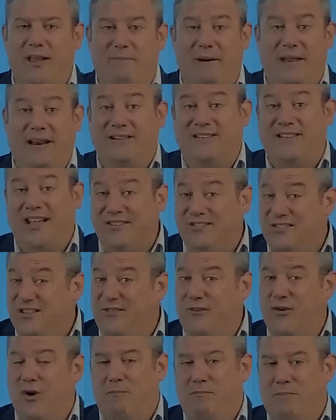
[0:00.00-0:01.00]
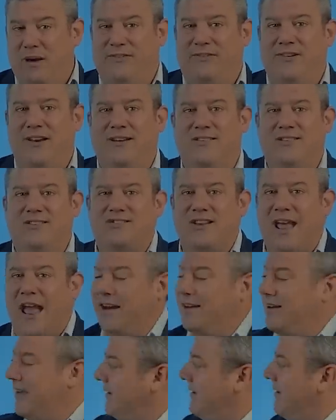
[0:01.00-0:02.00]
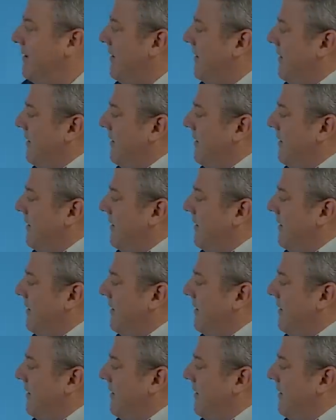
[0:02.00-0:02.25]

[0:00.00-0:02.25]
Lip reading: but it does give you a bit of an understanding